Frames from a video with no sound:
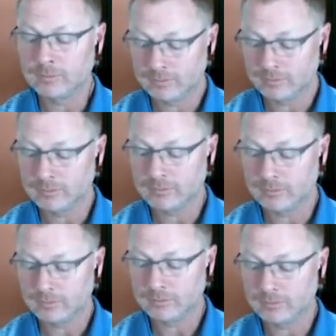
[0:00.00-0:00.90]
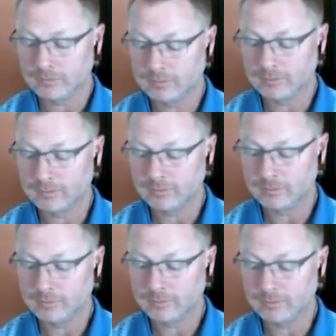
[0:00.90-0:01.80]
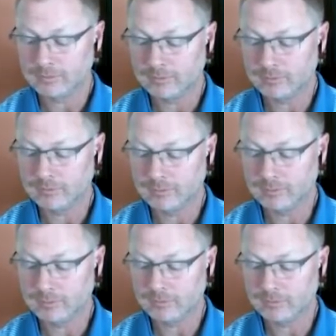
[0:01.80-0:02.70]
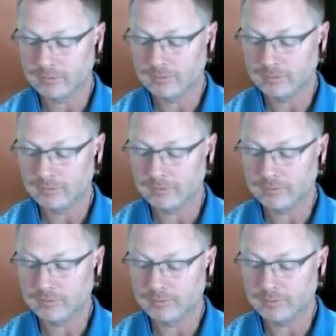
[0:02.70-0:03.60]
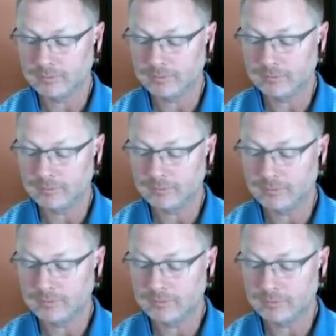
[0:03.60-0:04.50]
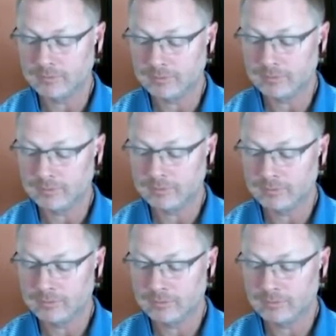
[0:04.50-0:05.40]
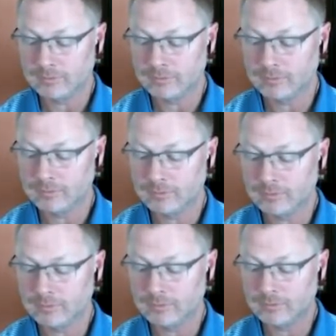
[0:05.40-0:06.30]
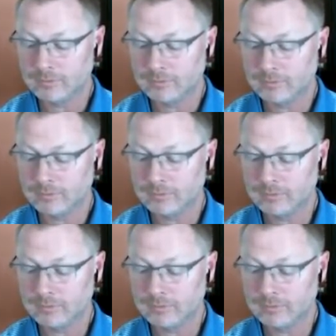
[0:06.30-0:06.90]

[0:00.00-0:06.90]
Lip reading: The person shown says nothing.